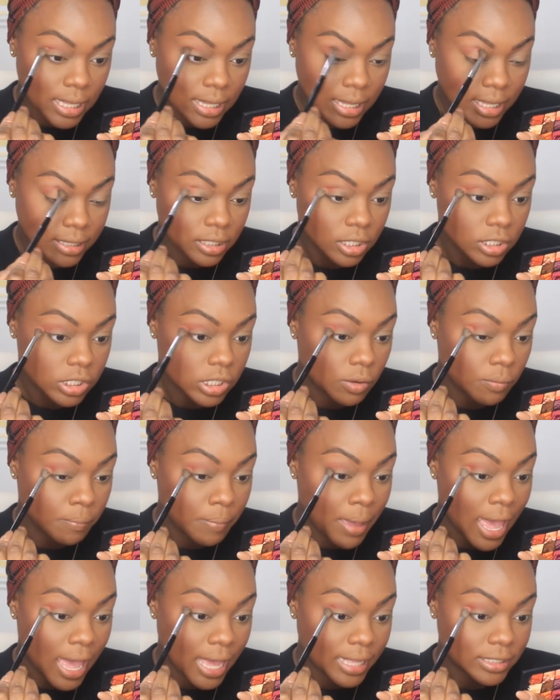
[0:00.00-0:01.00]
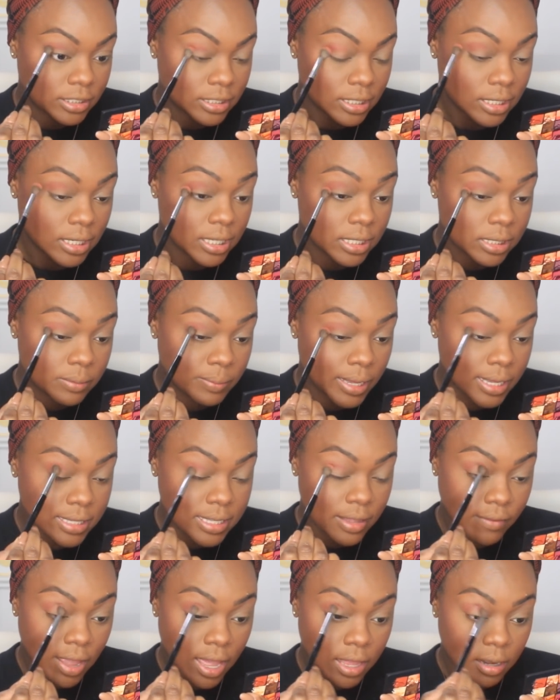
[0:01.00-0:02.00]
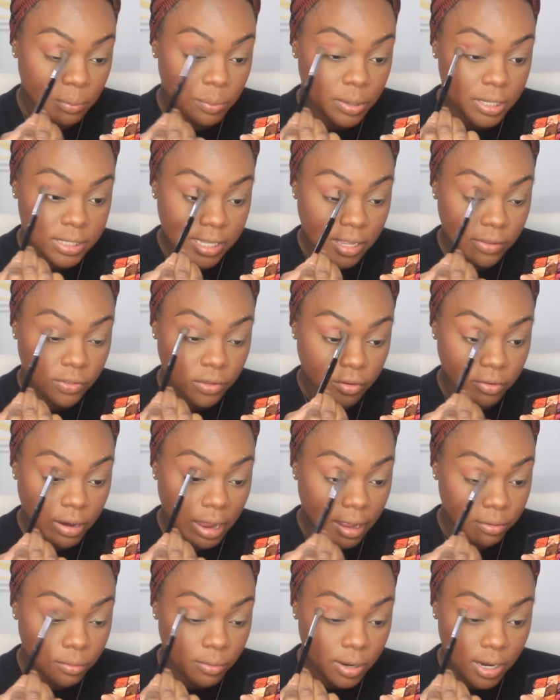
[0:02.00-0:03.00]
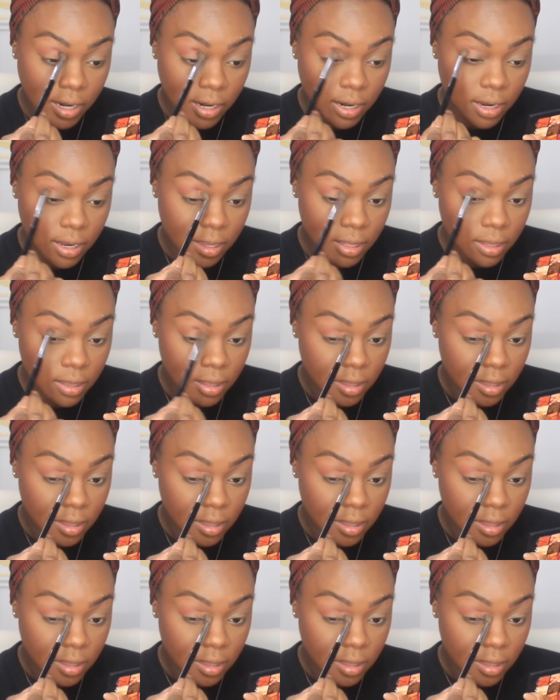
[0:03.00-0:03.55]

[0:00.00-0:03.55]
Like there's no patchiness because I've kind of put down the groundwork